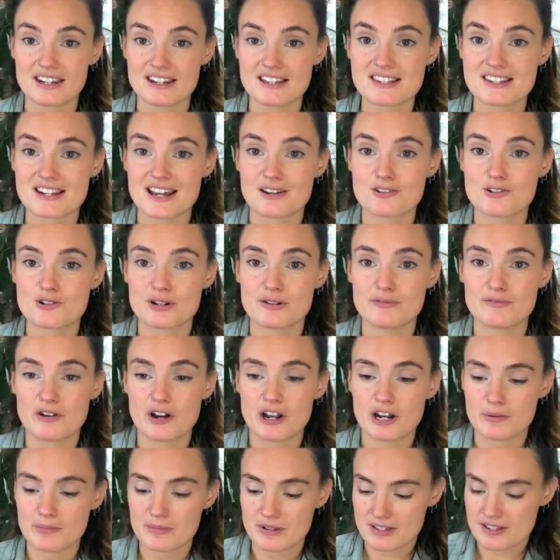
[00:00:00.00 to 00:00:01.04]
its natural
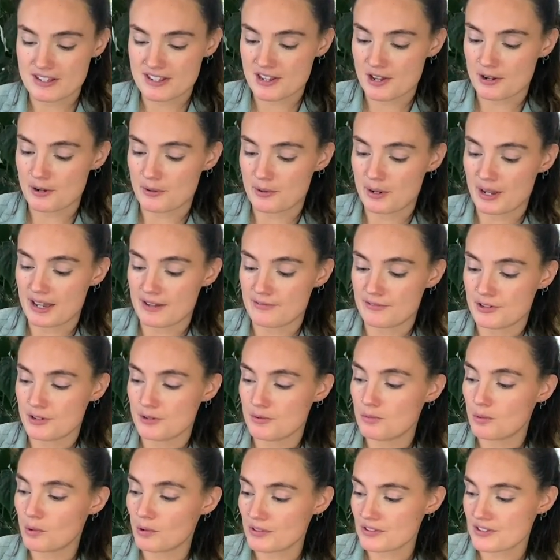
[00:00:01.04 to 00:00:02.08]
environment. So if you
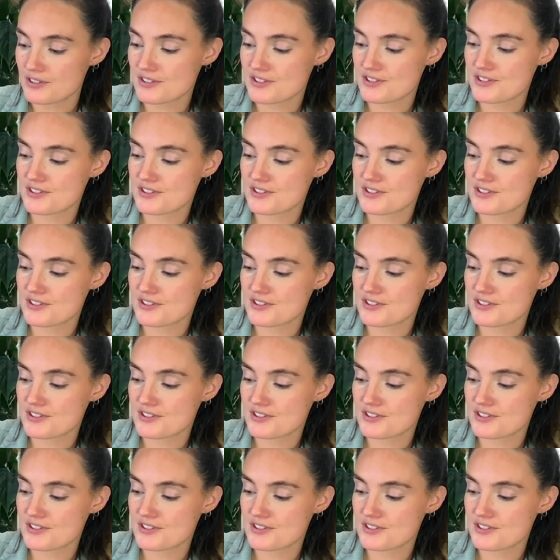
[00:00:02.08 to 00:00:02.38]
want